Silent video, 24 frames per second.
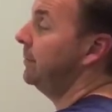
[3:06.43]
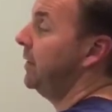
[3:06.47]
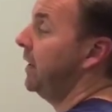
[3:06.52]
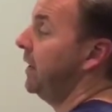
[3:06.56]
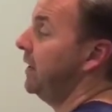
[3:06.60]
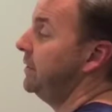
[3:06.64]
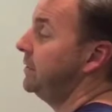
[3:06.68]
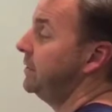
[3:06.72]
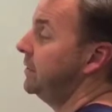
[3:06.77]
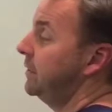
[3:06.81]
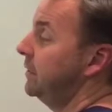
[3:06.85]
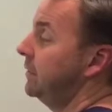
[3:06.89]

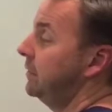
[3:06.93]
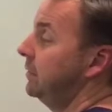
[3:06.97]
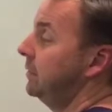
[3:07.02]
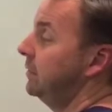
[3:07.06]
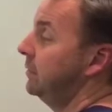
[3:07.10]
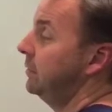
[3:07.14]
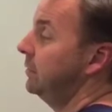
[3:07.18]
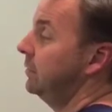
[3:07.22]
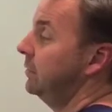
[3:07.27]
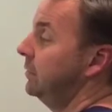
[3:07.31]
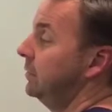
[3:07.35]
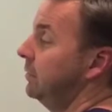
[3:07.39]
patient,
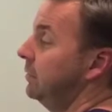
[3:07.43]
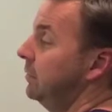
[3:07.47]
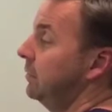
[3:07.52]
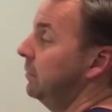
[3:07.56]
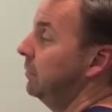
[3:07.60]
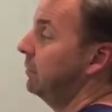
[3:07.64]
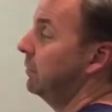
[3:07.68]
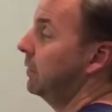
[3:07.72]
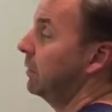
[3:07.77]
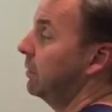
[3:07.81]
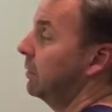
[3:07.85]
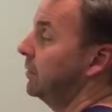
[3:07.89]

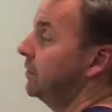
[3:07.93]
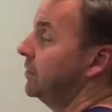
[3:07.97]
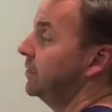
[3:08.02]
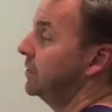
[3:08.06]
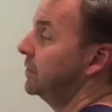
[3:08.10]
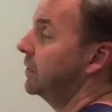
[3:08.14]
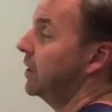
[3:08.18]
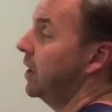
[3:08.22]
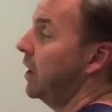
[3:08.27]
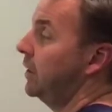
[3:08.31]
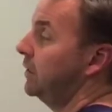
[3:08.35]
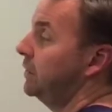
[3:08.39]
where we're
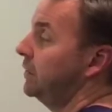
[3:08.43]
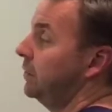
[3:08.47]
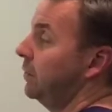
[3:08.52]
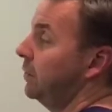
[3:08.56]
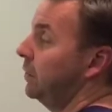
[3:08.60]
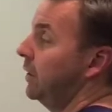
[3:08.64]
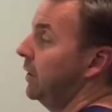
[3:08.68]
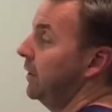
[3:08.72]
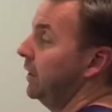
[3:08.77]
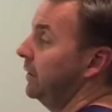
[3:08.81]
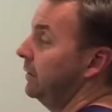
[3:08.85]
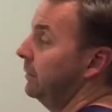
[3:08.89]
just
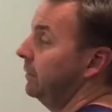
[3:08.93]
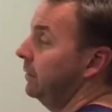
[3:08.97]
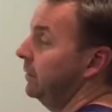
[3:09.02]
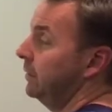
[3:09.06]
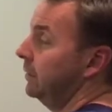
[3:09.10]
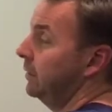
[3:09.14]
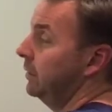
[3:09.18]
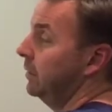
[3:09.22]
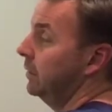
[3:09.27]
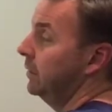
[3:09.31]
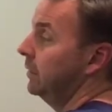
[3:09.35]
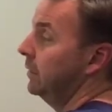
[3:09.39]
contouring
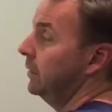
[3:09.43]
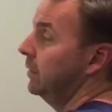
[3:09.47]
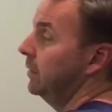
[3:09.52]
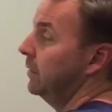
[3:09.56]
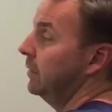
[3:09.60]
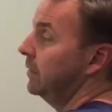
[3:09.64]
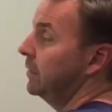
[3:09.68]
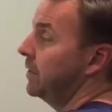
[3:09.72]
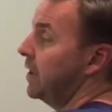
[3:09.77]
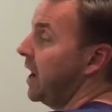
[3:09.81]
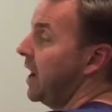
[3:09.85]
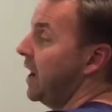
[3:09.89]

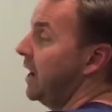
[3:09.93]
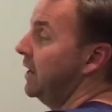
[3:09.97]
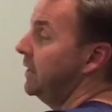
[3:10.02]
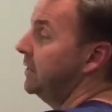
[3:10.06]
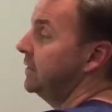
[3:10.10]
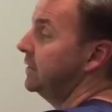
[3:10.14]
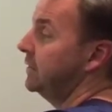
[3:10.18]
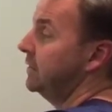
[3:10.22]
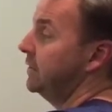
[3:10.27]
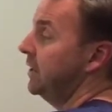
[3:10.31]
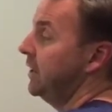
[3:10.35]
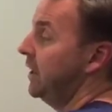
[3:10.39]

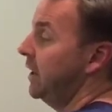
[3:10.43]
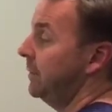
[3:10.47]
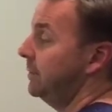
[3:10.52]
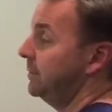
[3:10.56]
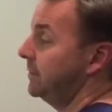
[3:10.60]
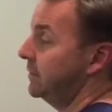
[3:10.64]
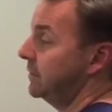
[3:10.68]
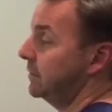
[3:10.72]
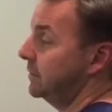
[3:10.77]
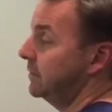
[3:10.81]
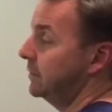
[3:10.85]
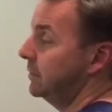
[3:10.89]
thighs and
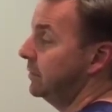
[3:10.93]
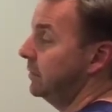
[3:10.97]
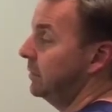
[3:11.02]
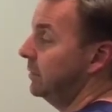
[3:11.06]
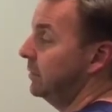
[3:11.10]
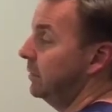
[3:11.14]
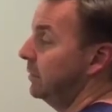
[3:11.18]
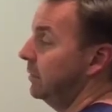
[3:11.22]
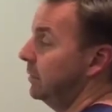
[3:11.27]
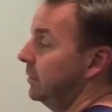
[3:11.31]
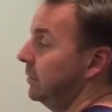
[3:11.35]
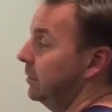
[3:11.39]
hips,
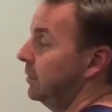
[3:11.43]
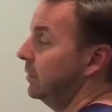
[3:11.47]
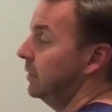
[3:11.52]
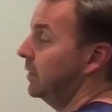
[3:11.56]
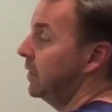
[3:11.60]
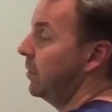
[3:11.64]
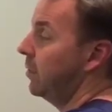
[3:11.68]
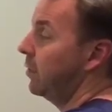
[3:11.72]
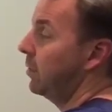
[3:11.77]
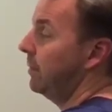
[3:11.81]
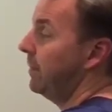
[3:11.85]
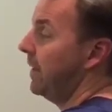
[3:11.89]

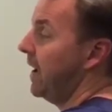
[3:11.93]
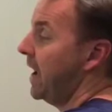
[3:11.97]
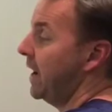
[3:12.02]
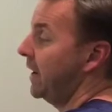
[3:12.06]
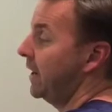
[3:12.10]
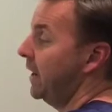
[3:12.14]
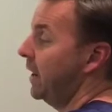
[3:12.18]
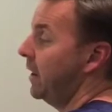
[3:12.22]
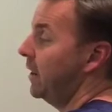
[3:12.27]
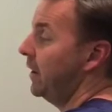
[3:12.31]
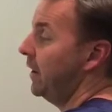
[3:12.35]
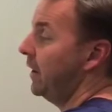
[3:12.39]
lower
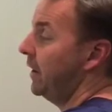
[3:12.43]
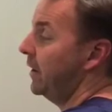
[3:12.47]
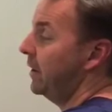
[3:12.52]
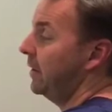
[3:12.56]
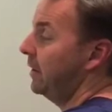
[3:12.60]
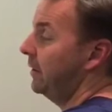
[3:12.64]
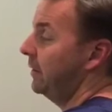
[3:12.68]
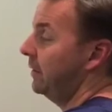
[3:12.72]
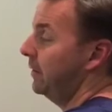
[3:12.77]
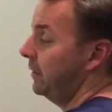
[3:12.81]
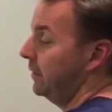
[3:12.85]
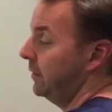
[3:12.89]
back
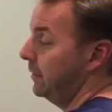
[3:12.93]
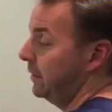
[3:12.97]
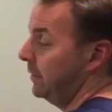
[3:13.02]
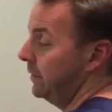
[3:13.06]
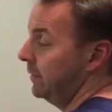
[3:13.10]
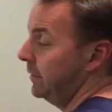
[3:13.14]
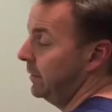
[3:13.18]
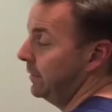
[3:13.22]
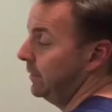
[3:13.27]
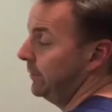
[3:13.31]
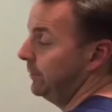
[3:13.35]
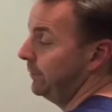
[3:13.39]
area,
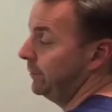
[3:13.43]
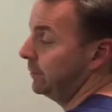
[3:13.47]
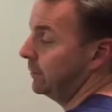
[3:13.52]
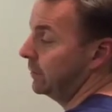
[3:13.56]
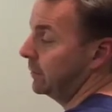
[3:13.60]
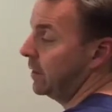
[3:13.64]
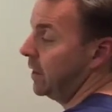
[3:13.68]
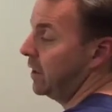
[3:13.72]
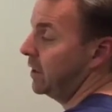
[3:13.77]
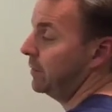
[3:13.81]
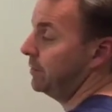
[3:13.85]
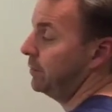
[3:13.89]

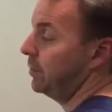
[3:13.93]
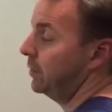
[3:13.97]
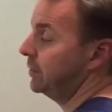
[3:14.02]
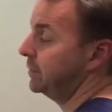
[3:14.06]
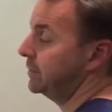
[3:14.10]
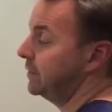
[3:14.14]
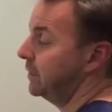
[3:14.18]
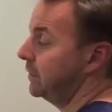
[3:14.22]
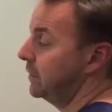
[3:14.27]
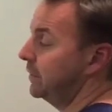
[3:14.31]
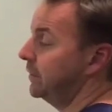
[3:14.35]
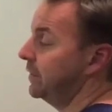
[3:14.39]
and the
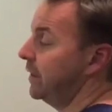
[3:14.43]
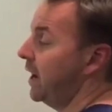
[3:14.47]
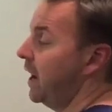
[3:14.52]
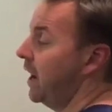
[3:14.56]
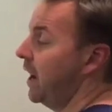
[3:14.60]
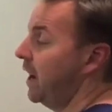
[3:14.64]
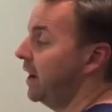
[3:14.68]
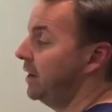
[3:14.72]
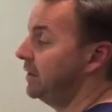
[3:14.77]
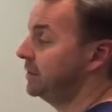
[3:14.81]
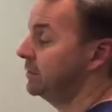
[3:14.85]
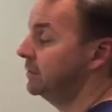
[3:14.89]
posterior
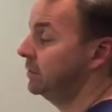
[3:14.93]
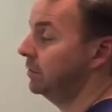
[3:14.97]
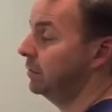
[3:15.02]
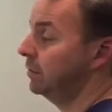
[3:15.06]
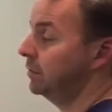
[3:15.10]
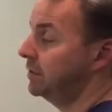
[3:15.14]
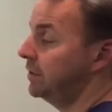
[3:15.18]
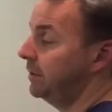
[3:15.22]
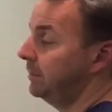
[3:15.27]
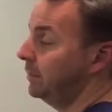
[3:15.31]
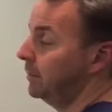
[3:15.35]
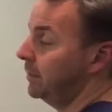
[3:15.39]
thighs,
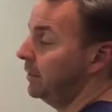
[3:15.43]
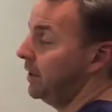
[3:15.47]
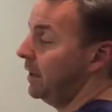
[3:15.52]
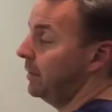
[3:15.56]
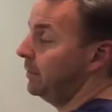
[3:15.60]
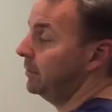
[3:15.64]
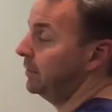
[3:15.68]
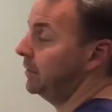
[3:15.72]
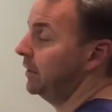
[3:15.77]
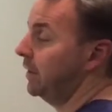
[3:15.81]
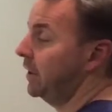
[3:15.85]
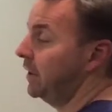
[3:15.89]
we're typically
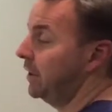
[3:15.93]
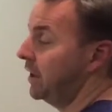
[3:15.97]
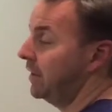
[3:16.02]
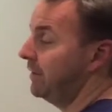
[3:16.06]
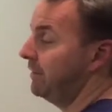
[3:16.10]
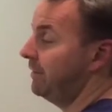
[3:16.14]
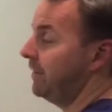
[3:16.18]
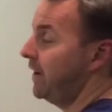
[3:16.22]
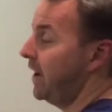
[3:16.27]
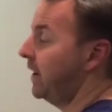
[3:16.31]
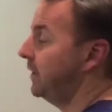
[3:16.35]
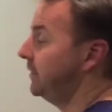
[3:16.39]
able to get
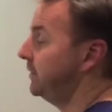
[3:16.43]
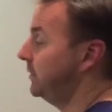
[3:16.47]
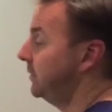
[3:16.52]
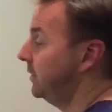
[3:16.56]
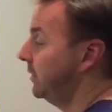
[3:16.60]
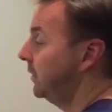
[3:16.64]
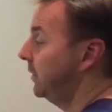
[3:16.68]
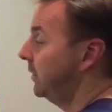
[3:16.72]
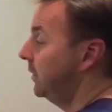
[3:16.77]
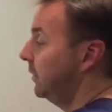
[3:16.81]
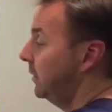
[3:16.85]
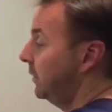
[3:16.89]
enough fat
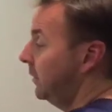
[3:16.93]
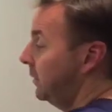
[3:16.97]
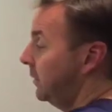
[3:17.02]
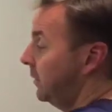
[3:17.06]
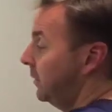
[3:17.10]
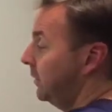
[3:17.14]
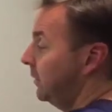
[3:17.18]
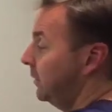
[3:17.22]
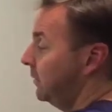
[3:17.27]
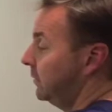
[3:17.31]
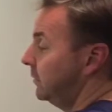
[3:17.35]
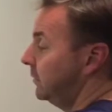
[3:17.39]

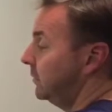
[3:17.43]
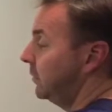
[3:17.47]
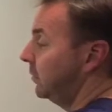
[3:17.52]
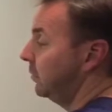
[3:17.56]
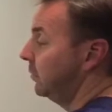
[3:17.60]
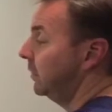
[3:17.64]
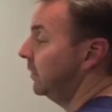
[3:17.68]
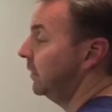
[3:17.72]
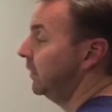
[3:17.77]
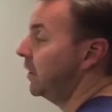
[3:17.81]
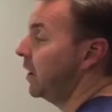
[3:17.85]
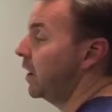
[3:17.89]
to
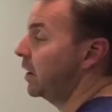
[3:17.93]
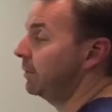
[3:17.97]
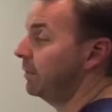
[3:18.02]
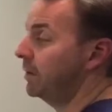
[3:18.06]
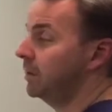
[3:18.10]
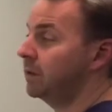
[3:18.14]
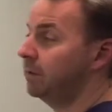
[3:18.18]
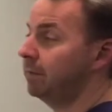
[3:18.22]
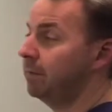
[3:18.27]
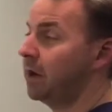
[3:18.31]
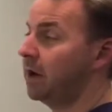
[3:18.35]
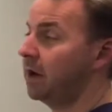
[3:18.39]
really
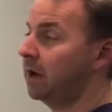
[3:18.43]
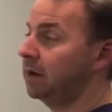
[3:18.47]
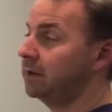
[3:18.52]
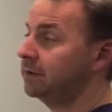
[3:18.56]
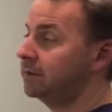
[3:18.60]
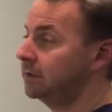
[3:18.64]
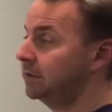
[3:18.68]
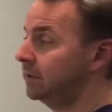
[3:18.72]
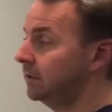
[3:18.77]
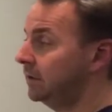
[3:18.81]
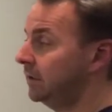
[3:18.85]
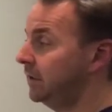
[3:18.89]
augment the
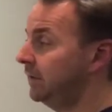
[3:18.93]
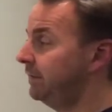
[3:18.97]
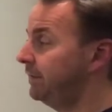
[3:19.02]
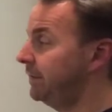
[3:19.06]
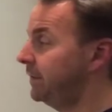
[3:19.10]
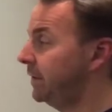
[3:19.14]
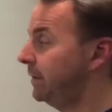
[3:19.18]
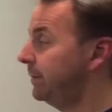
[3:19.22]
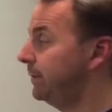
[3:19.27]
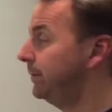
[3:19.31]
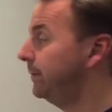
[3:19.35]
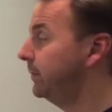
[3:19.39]
buttocks,
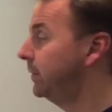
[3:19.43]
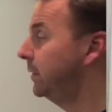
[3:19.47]
lift them.